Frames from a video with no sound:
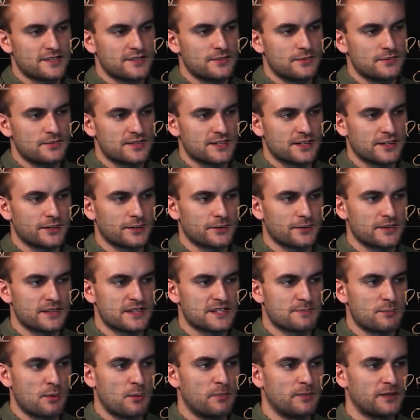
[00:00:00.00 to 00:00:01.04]
to secure
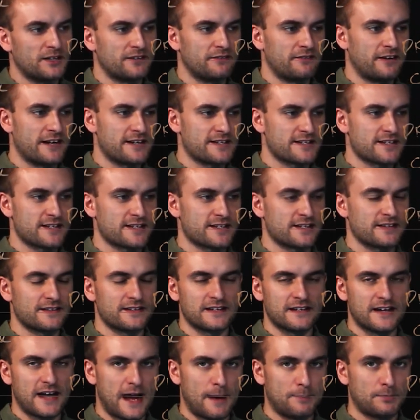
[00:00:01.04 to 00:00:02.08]
these mobile devices and
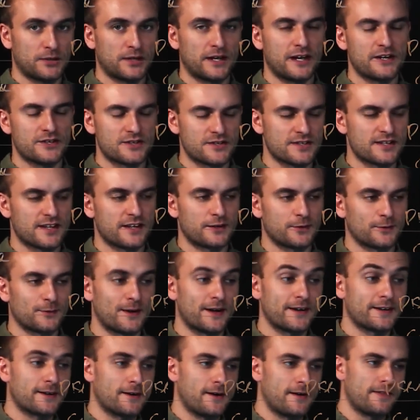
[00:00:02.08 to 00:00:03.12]
the applications that are
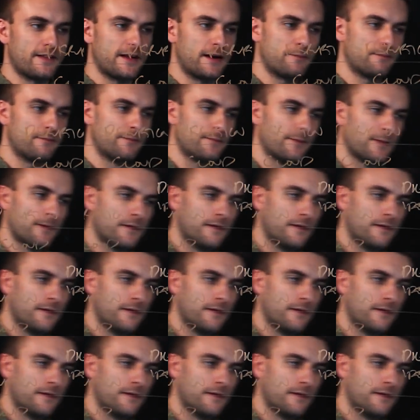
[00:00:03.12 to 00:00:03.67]
running on them.